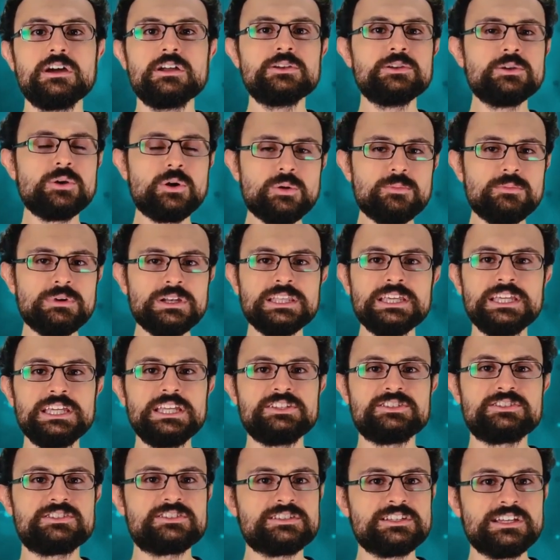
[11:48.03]
Normally
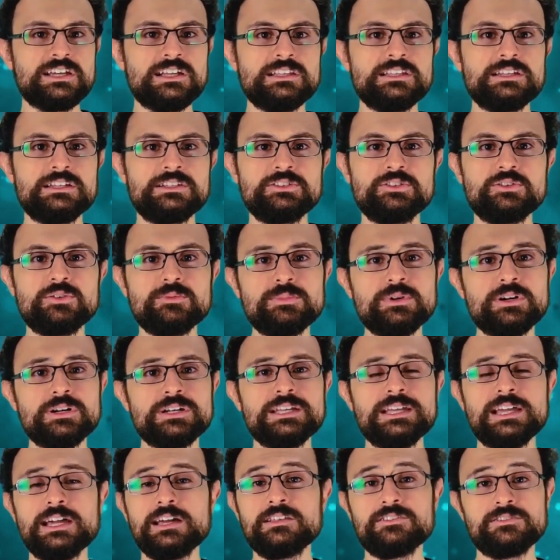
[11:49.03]
each cell in your
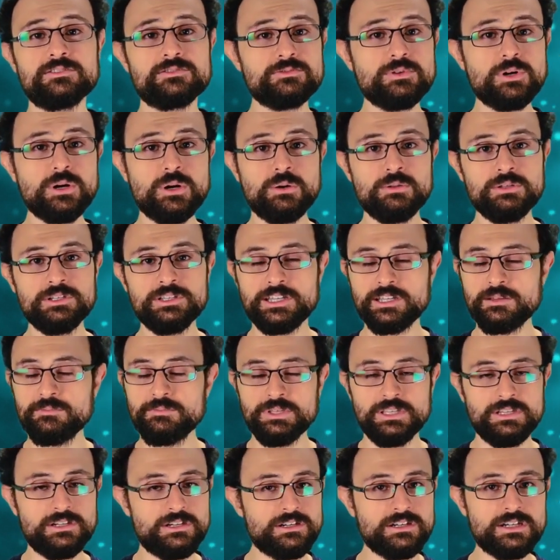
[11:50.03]
body has a role. It can
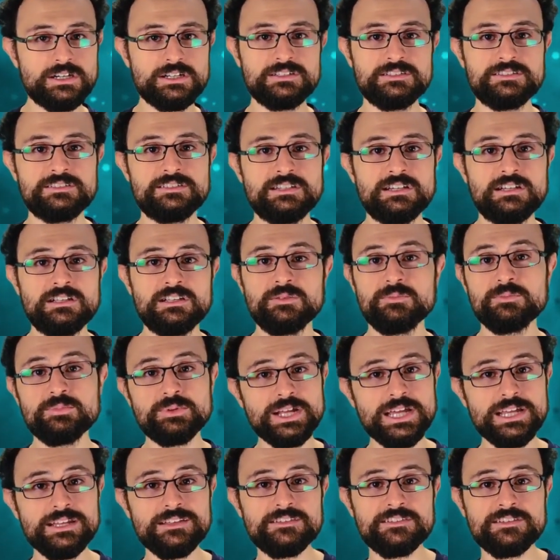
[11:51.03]
be a heart cell, a
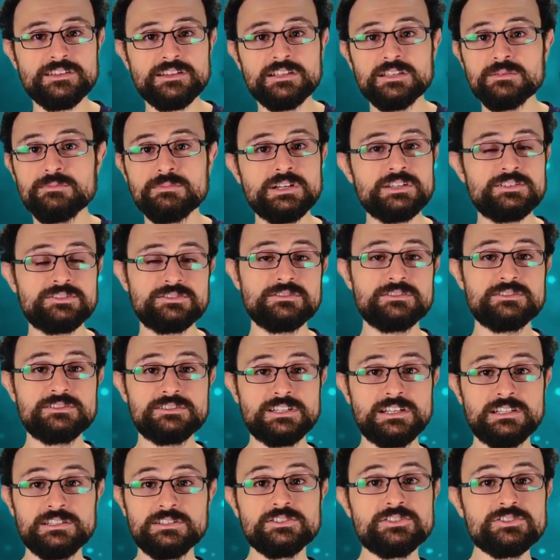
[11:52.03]
brain cell, a muscle
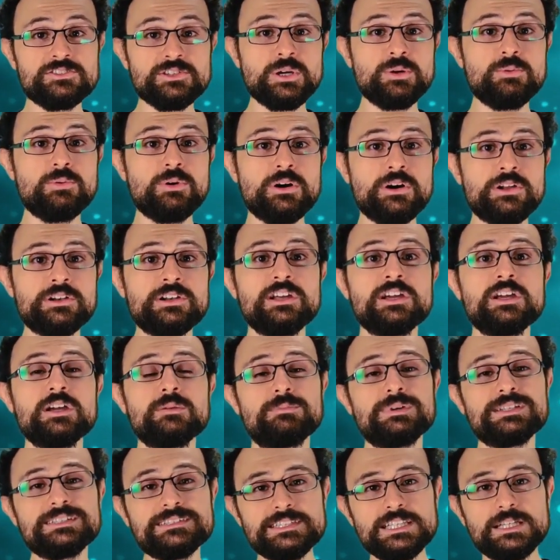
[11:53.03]
cell, and so on,
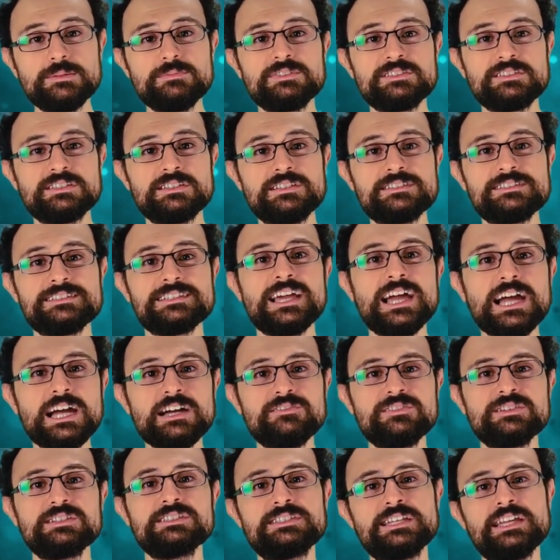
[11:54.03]
but stem cells
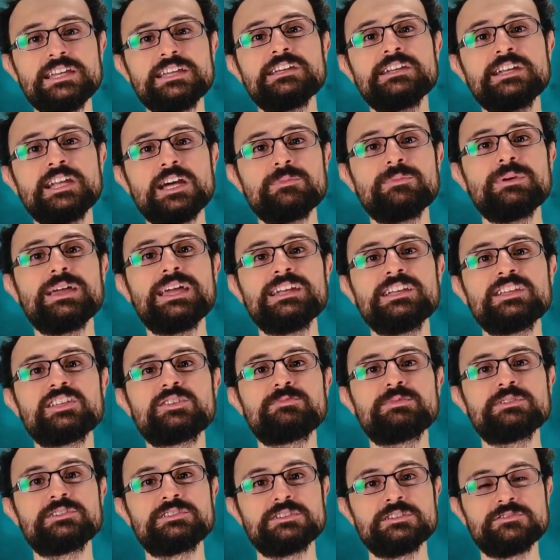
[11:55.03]
haven't taken up any
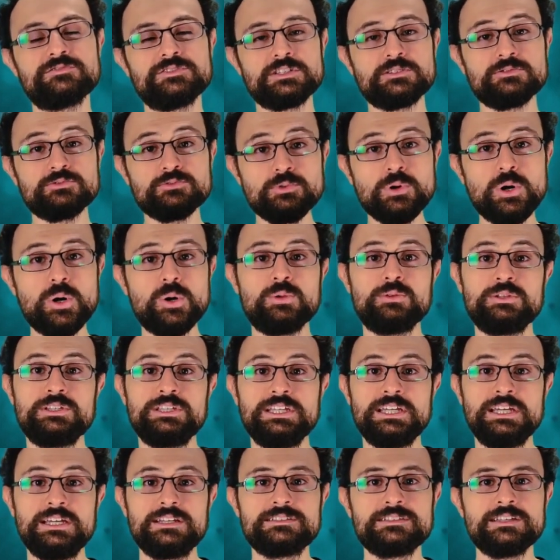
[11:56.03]
specific role
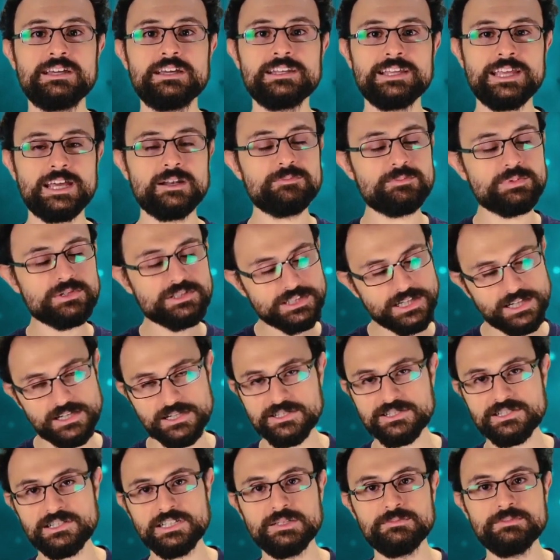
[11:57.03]
yet and can
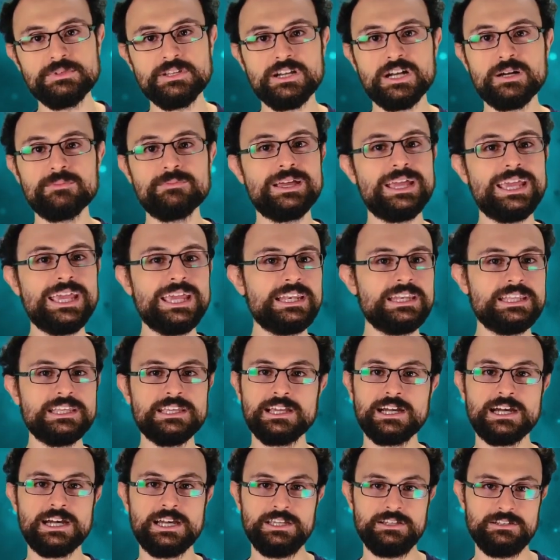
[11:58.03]
potentially become any
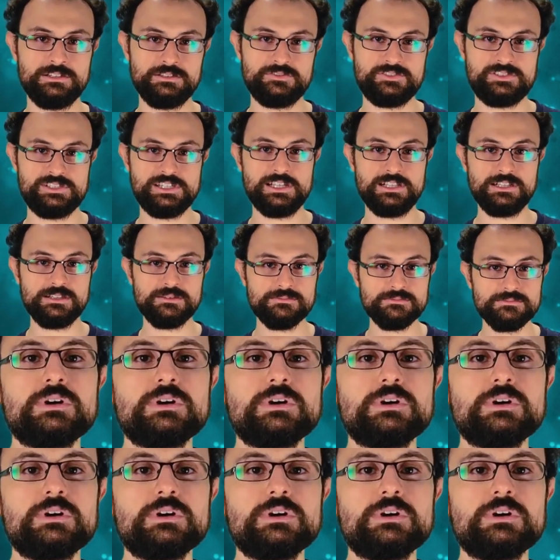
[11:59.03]
kind of cell.